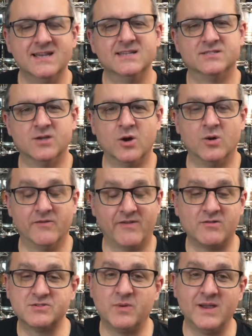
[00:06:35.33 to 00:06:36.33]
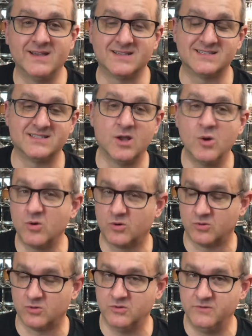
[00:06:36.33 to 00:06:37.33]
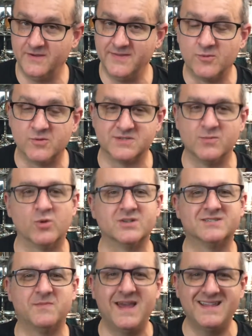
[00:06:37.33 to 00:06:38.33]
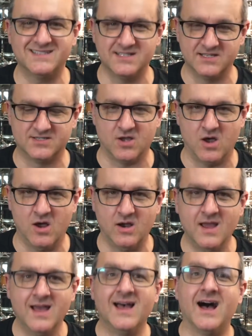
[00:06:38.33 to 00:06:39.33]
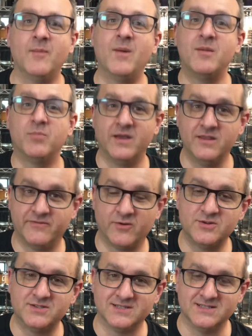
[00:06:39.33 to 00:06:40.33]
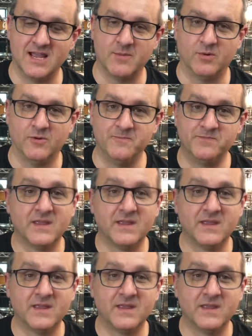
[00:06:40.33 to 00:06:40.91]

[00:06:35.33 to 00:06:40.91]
So if I was playing a slower groove and there was more space in the song, I might play the first example.